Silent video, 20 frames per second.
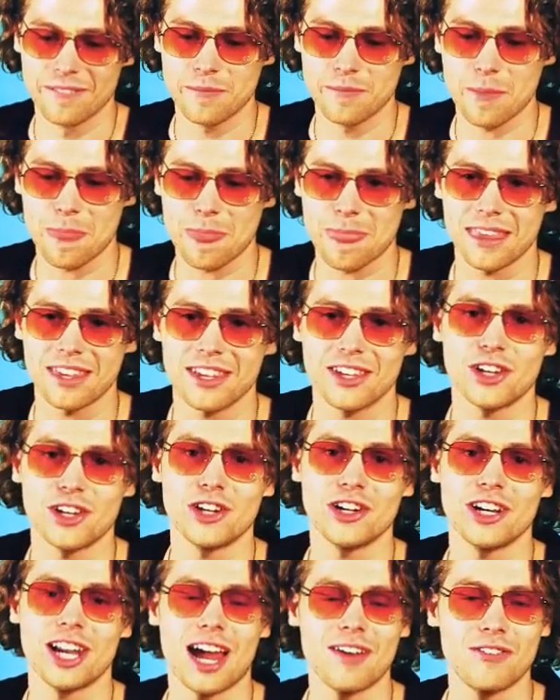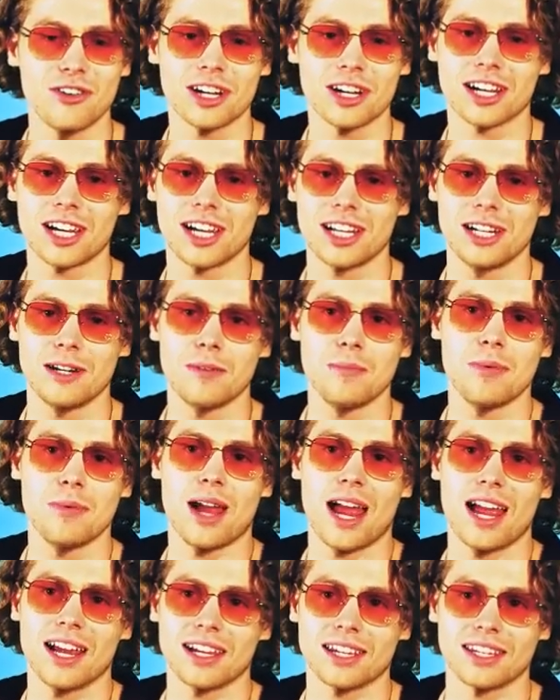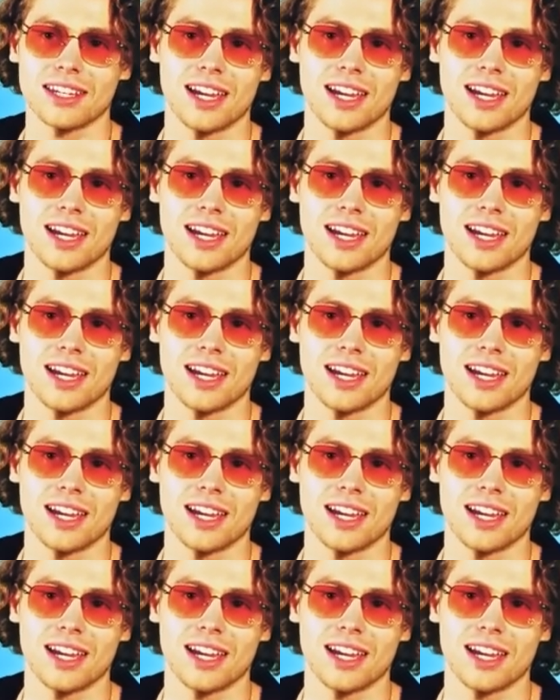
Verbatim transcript: make it. You're never gonna make